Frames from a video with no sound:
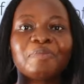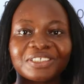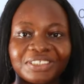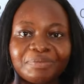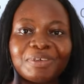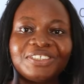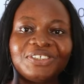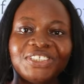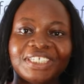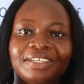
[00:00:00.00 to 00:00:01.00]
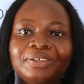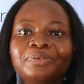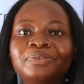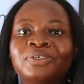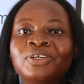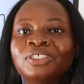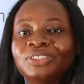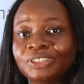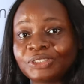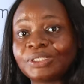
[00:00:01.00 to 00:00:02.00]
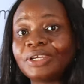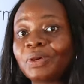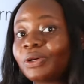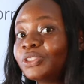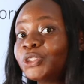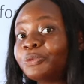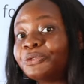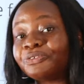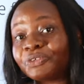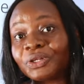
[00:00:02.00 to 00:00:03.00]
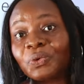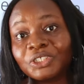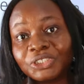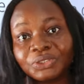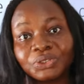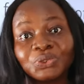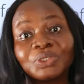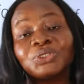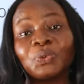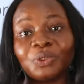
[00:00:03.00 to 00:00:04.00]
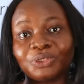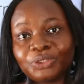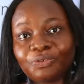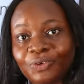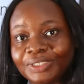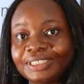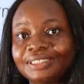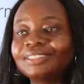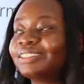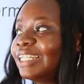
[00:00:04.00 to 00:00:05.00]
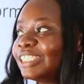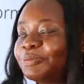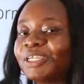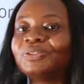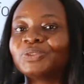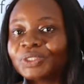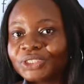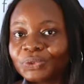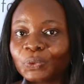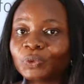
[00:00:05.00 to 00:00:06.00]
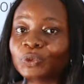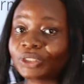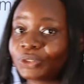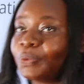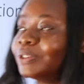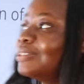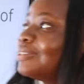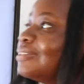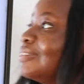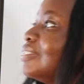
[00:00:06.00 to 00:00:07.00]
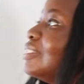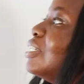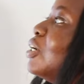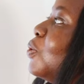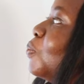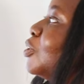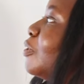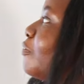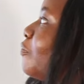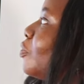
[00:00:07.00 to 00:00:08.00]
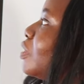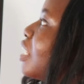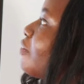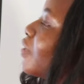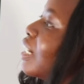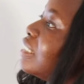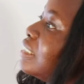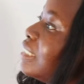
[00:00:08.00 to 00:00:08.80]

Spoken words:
To the Myschool channel. Today we are going to be reviewing questions 21 to 40. Let's begin with question 21. Which of the following African